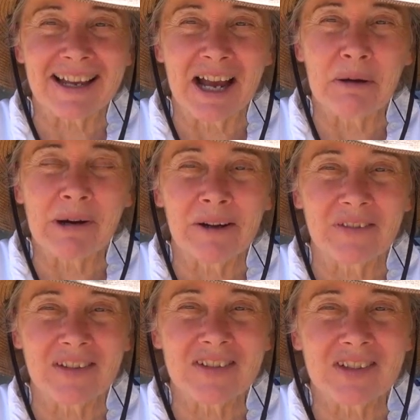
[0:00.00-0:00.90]
I'm
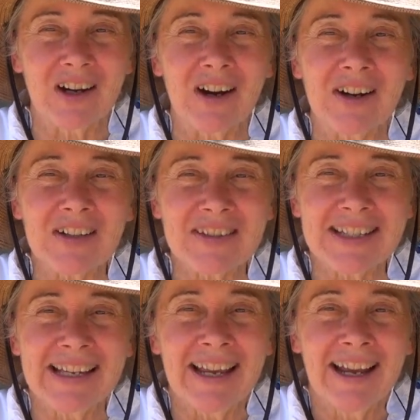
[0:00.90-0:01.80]
of the stars.
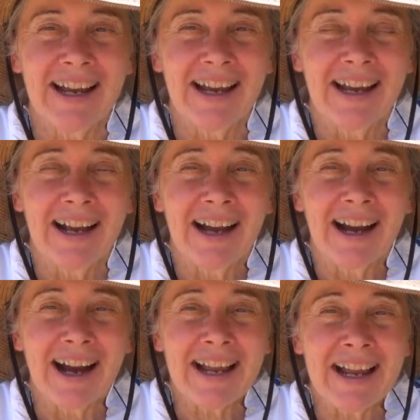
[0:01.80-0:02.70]

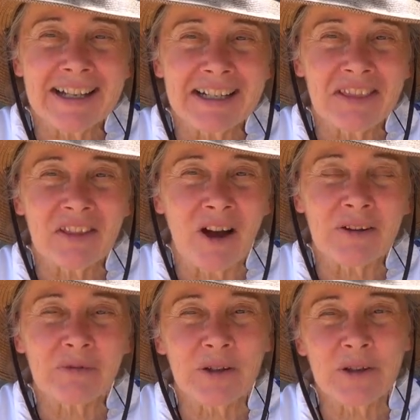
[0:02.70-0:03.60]
I had a
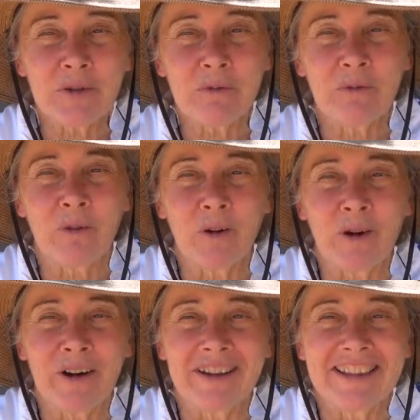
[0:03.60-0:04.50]
thought for you
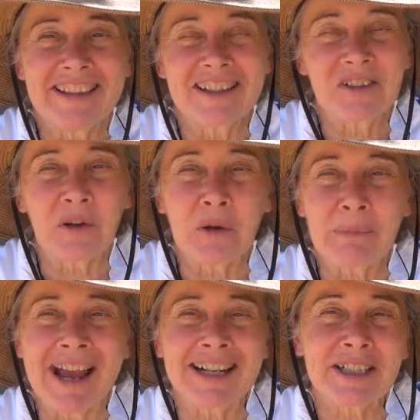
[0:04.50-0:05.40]
for the solar
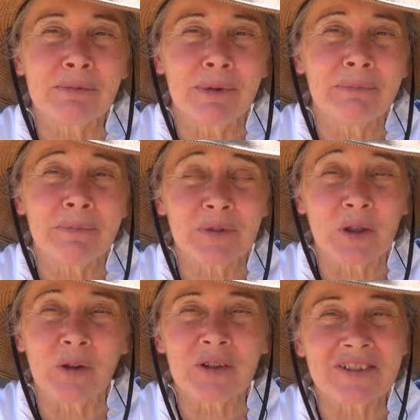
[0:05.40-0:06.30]
maximum,
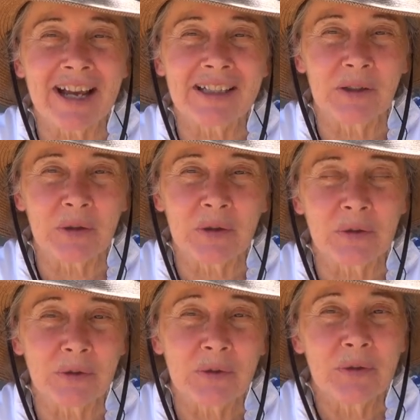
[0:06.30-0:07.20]
solar
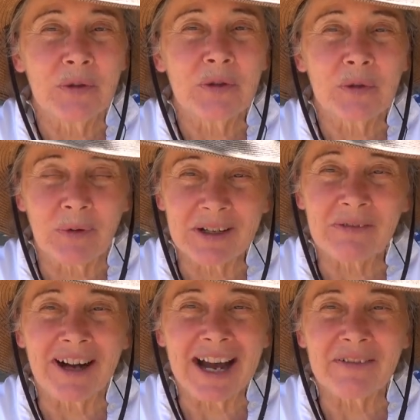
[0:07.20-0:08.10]
cycle
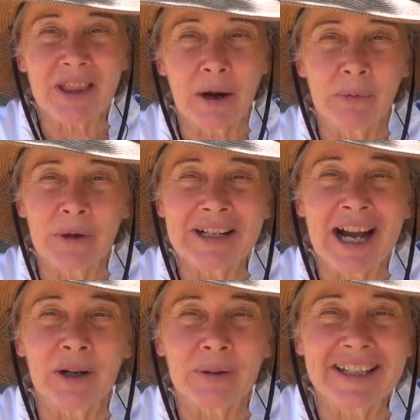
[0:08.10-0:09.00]
25 that we're
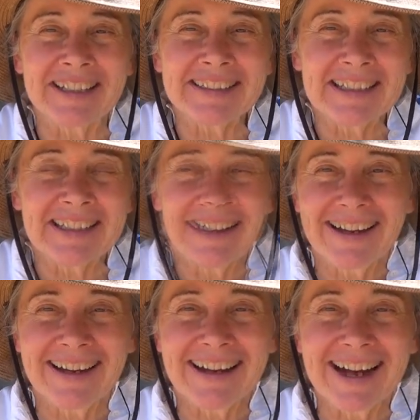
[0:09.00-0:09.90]
now in.
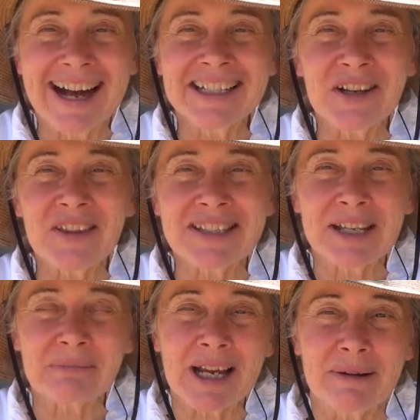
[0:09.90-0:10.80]
I know that
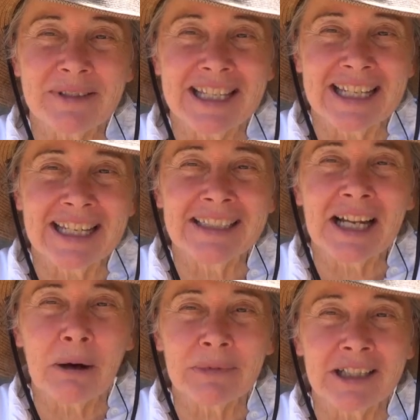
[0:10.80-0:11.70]
sometimes the
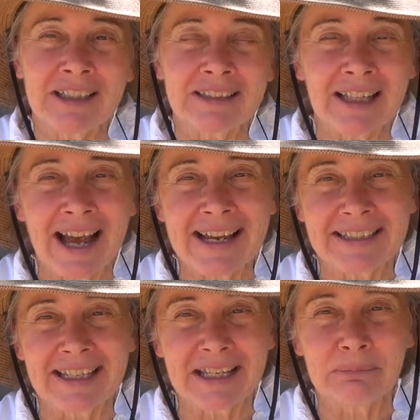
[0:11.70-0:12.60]
incoming
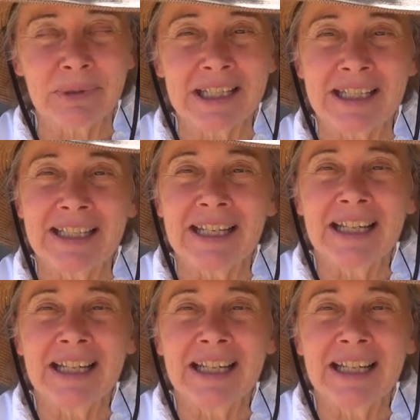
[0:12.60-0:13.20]
light can be